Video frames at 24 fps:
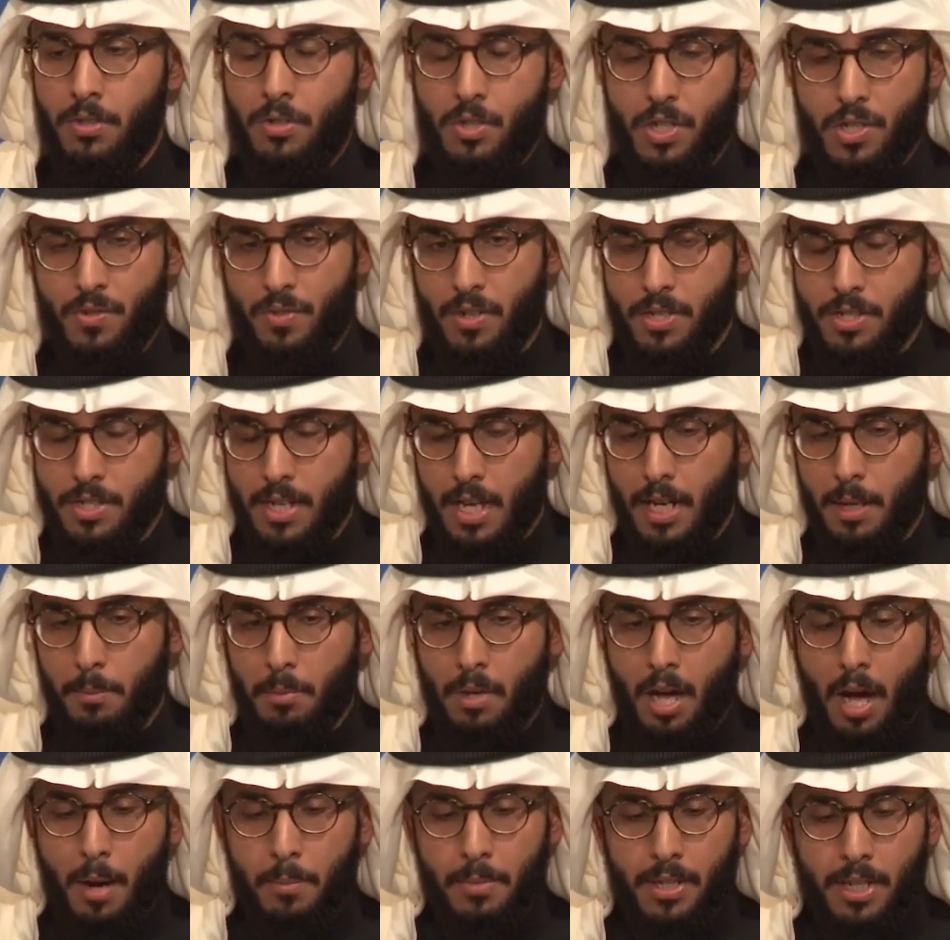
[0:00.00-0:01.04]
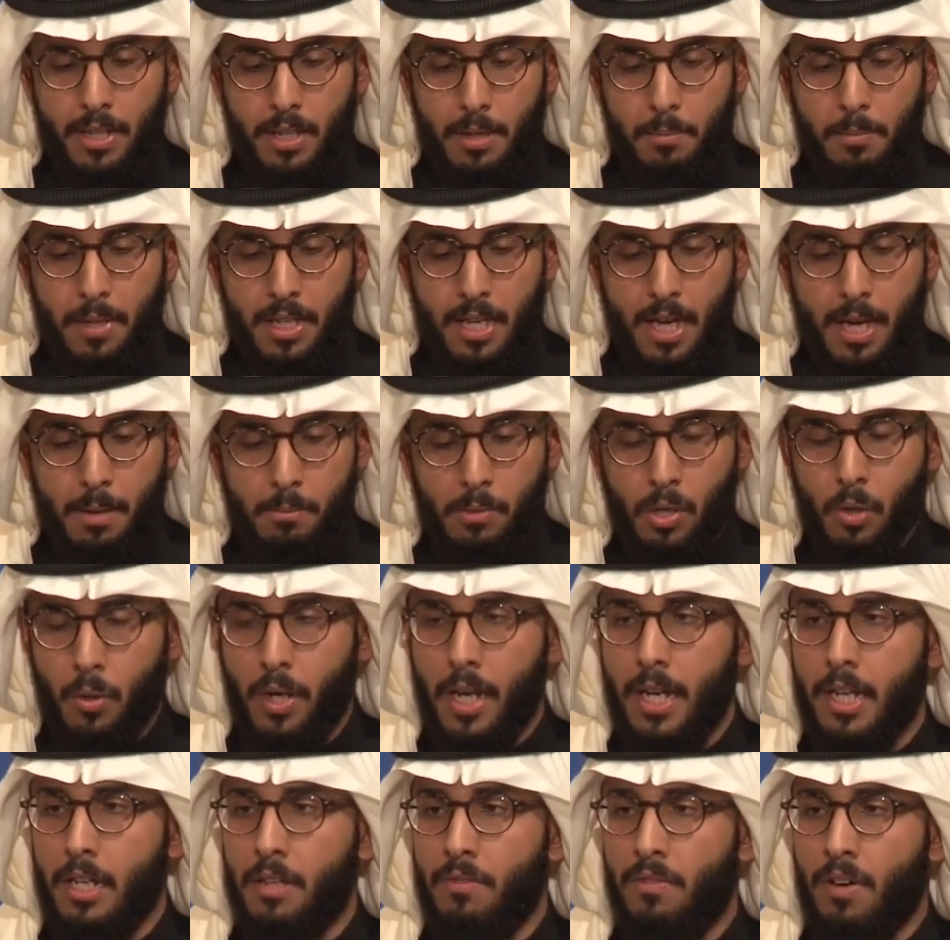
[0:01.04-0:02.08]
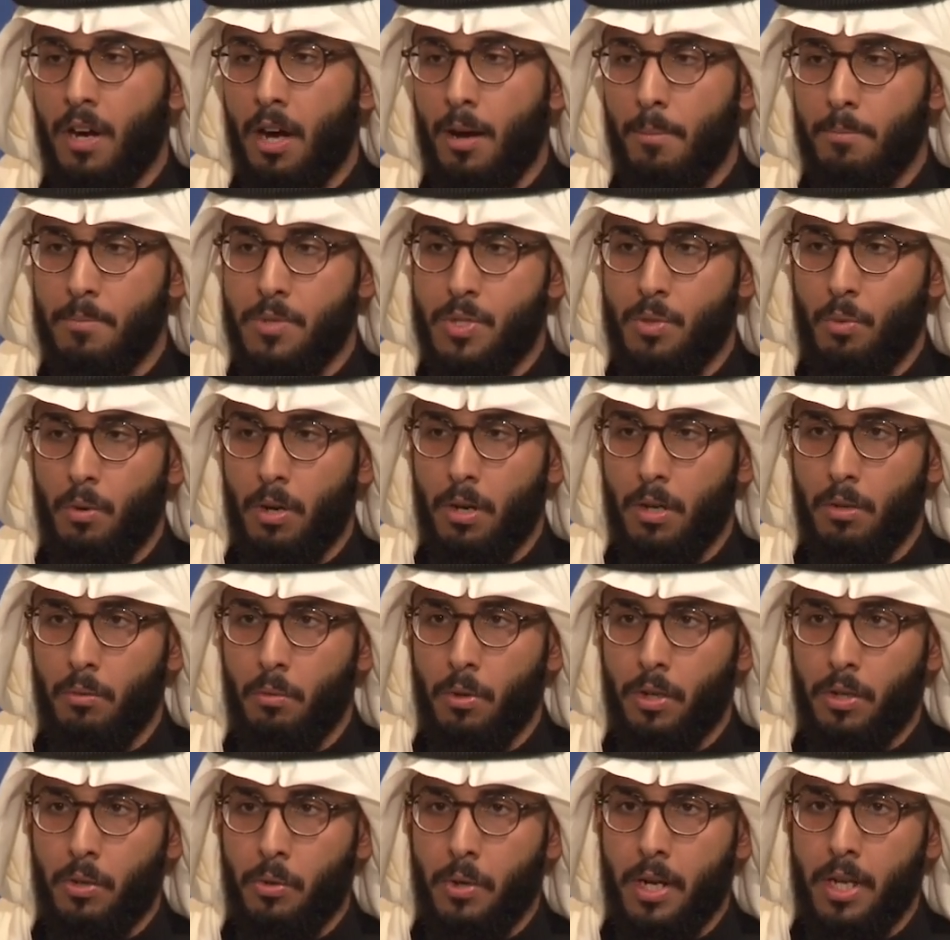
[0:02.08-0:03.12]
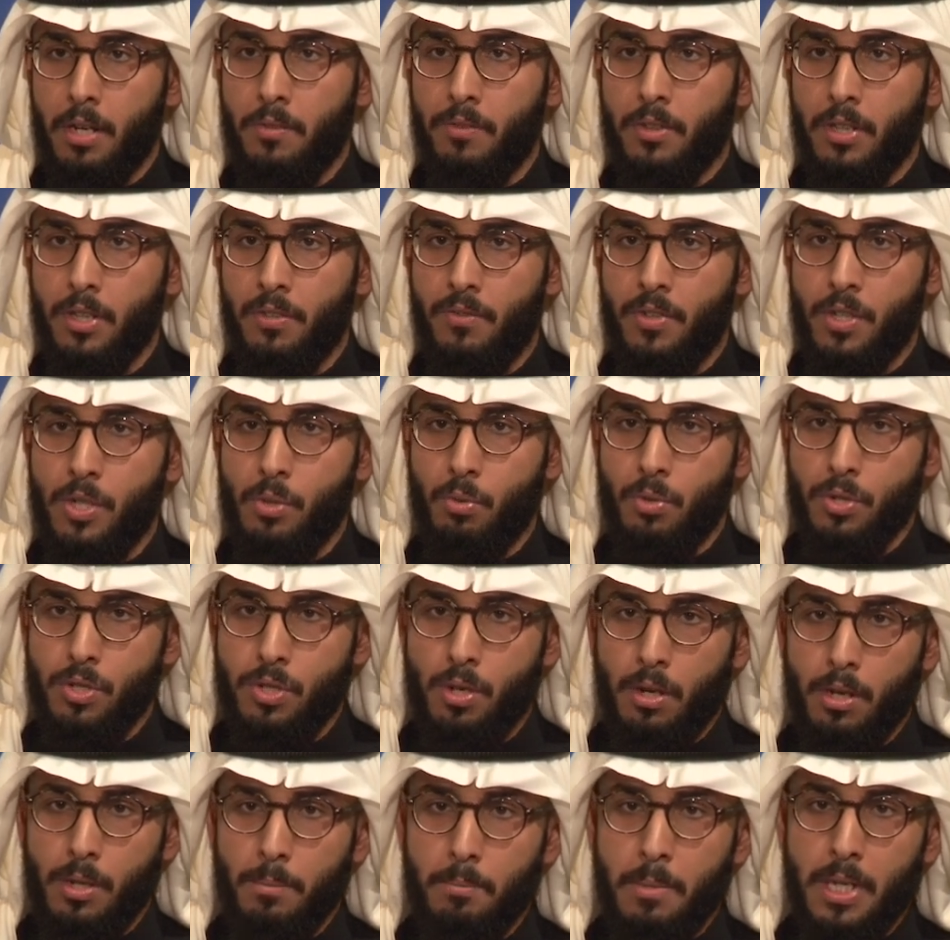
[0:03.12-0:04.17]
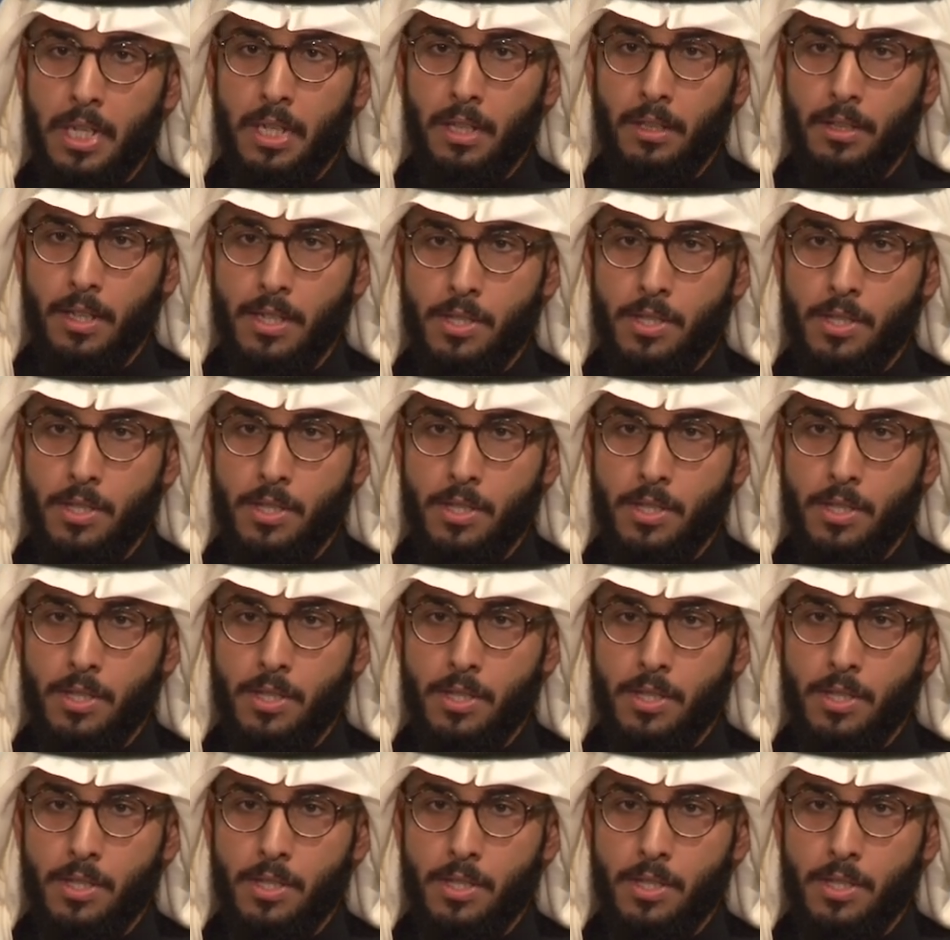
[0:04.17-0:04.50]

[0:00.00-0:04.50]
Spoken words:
just for stand-up comedy, they became creative hubs where creative individuals started meeting.